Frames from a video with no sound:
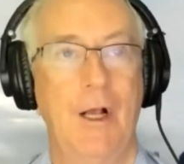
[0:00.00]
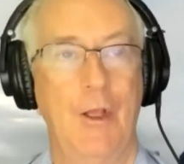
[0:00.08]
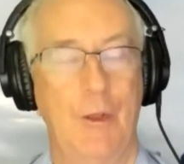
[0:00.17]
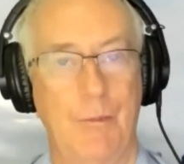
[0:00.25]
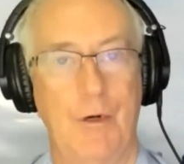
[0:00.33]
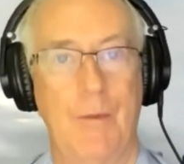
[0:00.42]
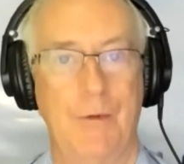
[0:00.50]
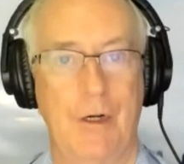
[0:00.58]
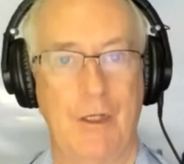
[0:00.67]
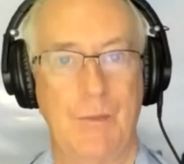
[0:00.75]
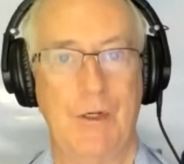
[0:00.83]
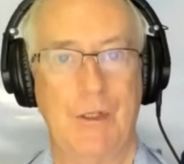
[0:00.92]
And the proper
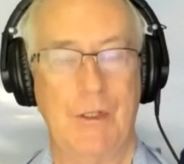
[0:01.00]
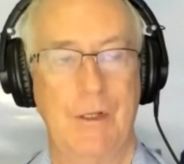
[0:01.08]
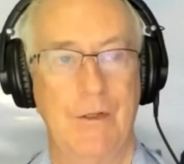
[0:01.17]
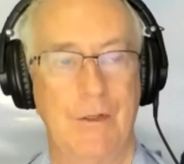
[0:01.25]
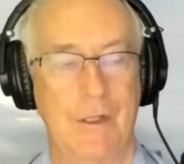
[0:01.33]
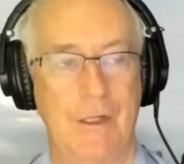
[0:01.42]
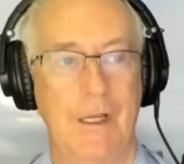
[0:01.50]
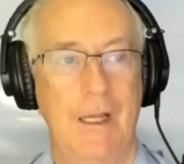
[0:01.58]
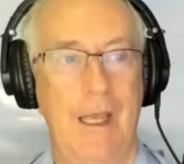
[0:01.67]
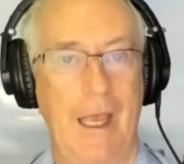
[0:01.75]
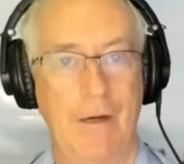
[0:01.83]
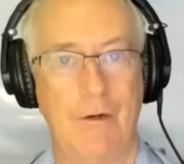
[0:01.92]
expression is that
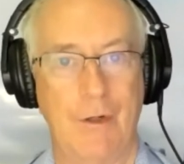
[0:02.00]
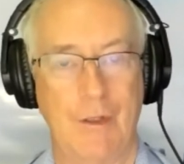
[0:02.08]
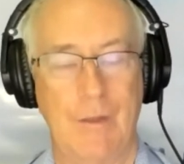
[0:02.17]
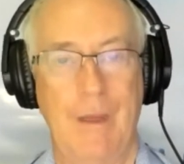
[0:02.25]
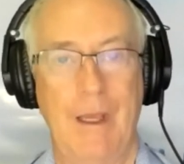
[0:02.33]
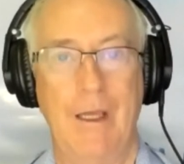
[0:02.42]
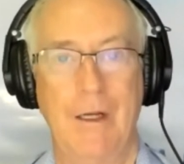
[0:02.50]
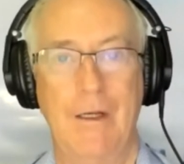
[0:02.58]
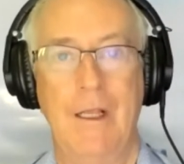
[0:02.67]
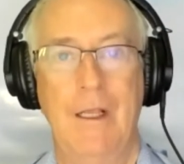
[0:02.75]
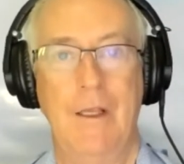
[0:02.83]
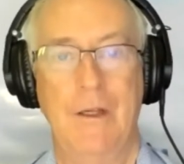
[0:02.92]
aggregate demand
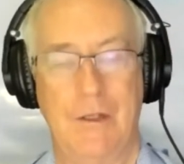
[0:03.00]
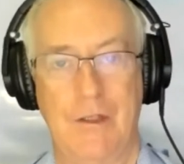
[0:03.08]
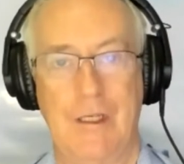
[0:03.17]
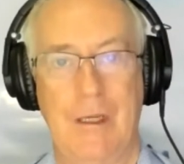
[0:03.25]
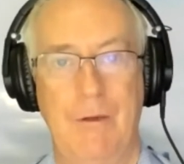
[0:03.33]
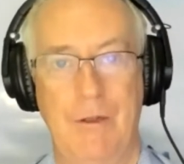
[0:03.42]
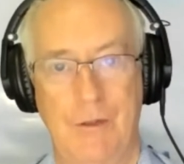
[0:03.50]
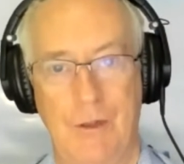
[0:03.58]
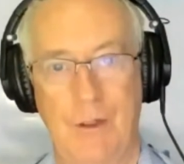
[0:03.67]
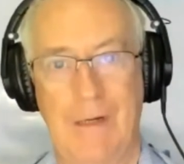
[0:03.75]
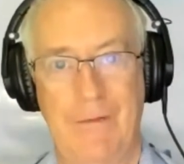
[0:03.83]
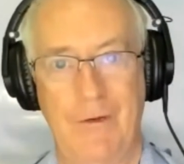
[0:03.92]
is the sum of the
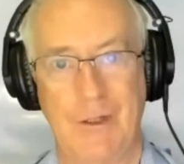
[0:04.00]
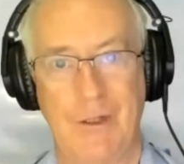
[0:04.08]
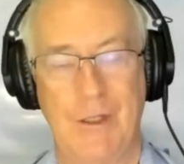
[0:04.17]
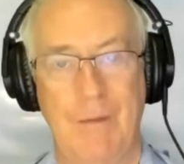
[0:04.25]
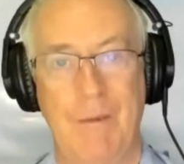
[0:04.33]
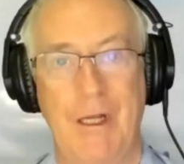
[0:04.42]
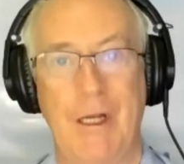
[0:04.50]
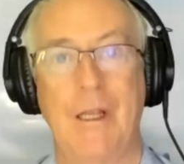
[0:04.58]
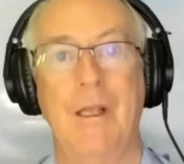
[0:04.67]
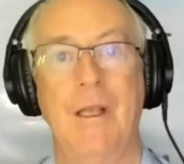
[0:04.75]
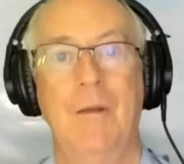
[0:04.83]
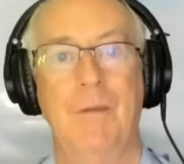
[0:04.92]
turnover of existing
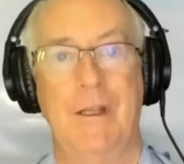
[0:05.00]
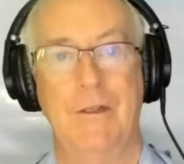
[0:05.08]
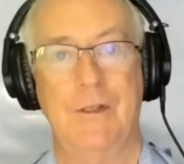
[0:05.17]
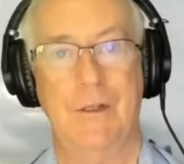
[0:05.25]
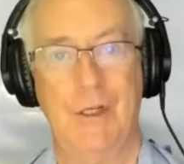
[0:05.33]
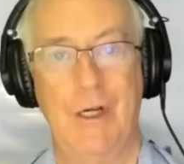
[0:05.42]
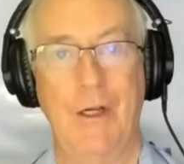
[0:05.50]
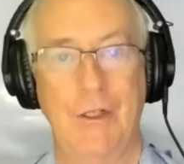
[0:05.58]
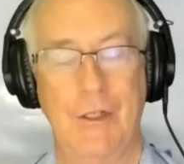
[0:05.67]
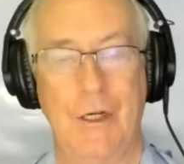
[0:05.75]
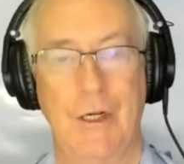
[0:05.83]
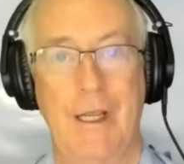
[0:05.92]
money plus the change
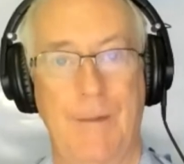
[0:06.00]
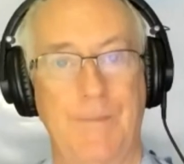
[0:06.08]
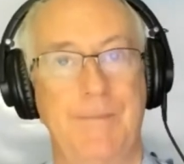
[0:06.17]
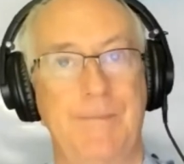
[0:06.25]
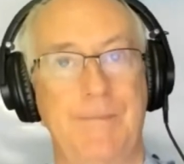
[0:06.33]
in debt.